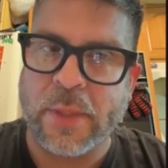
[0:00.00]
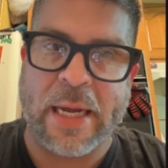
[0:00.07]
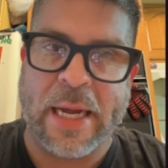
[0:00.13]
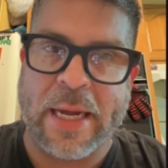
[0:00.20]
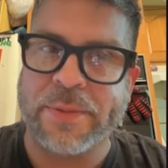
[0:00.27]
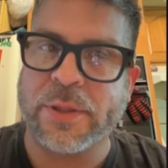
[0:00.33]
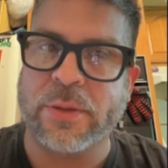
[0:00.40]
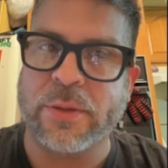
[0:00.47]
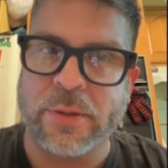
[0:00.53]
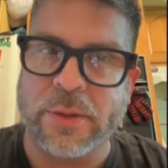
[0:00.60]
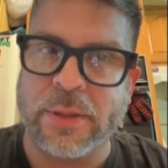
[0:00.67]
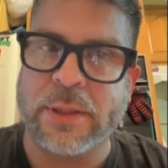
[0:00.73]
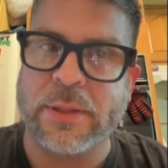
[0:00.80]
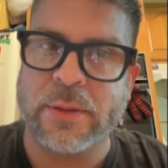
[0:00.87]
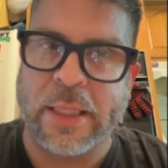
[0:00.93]
Yeah,
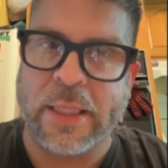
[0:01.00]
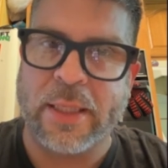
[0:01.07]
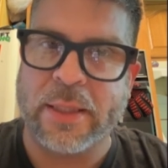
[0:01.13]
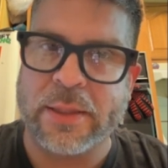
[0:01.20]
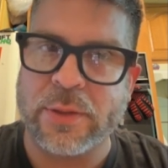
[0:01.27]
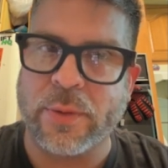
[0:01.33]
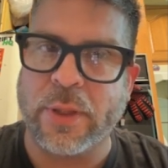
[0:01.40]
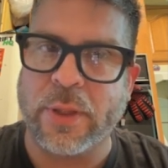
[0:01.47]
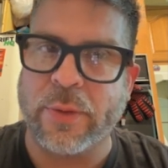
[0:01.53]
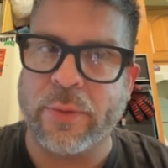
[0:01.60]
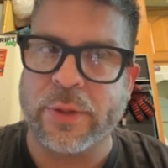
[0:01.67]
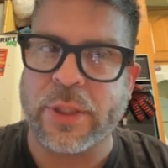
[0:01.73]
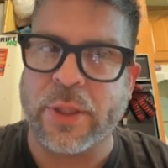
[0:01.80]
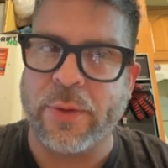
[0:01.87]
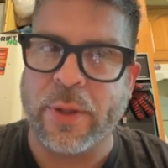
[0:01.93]
absolutely. That's really
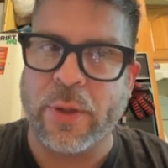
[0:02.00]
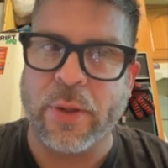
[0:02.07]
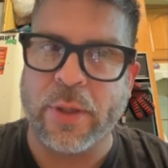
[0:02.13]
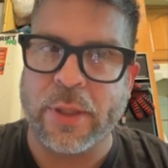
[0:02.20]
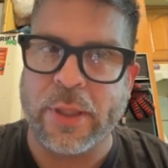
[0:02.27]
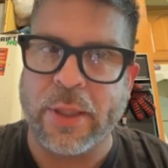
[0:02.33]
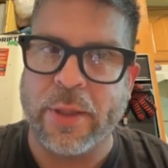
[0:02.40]
what's going on.